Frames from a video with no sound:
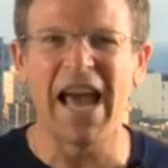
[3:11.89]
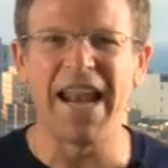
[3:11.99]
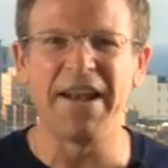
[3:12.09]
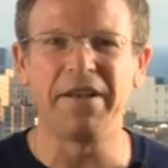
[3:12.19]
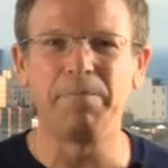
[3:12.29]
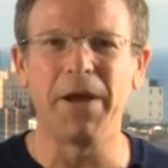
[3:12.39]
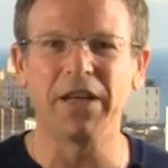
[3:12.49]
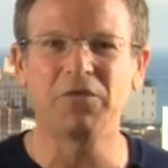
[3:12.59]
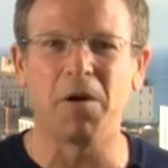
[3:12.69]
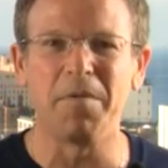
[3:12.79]
and
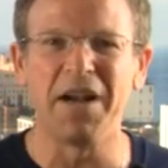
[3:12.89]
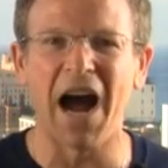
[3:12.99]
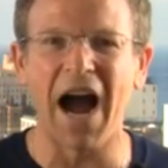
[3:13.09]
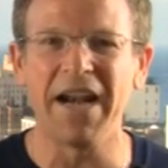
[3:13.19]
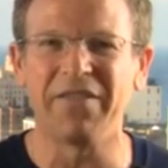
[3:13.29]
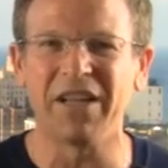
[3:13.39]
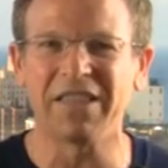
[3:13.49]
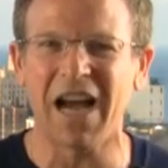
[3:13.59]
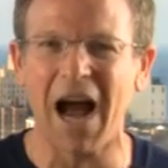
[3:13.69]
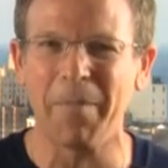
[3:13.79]
picks from 9 of the
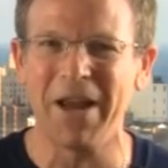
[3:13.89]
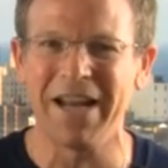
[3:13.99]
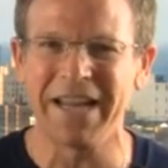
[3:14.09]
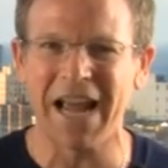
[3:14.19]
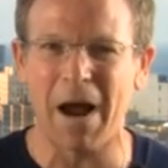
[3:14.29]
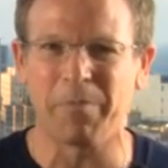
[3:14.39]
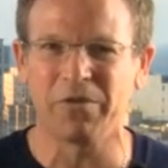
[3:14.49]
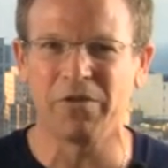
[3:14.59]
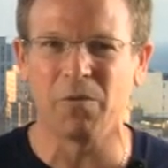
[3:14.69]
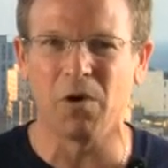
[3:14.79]
top
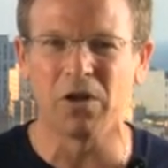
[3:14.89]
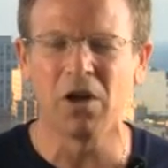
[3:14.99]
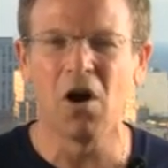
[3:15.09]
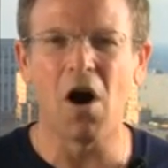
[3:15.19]
handicappers in the world,